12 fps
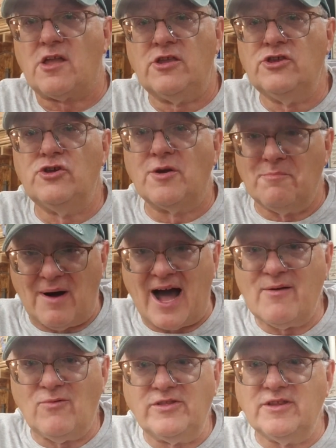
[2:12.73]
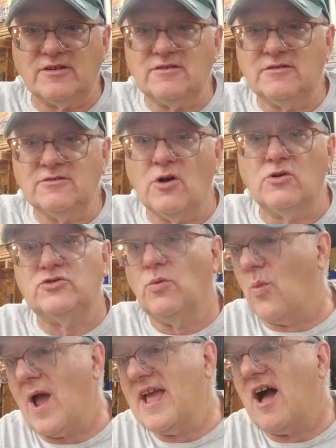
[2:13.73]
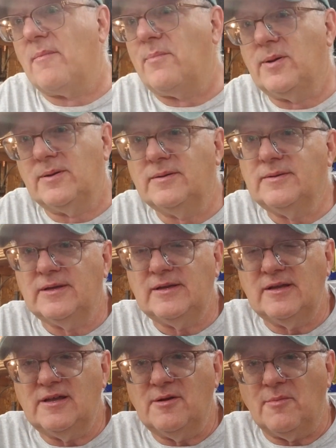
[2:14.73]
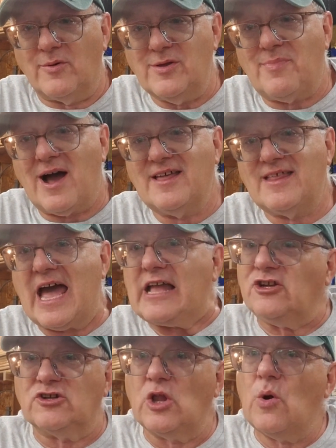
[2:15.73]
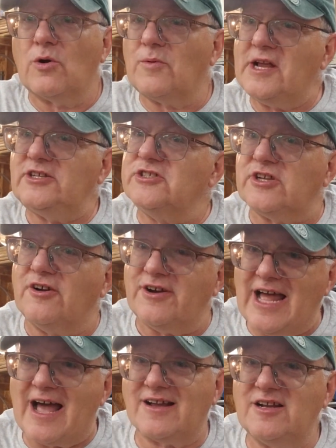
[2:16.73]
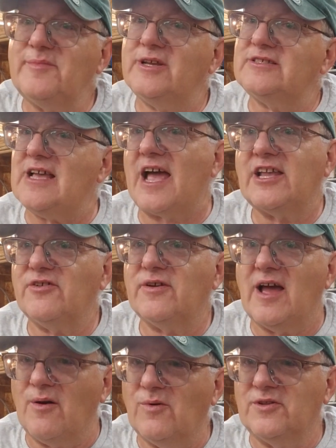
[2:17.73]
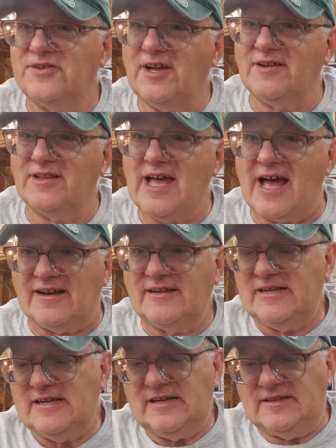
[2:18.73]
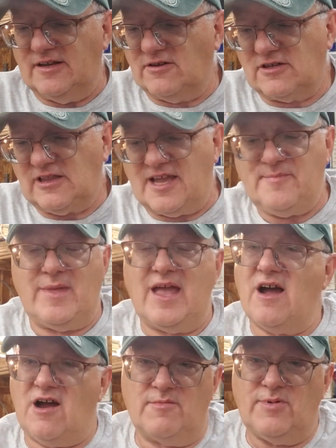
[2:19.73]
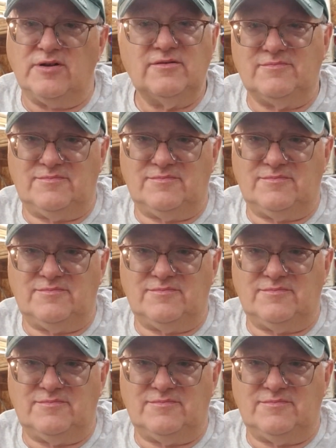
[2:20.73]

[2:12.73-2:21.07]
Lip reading: you can buy one that goes way up, but when you buy that, your lower ranges are not going to be as accurate. I will tell you that. They'll claim they are, but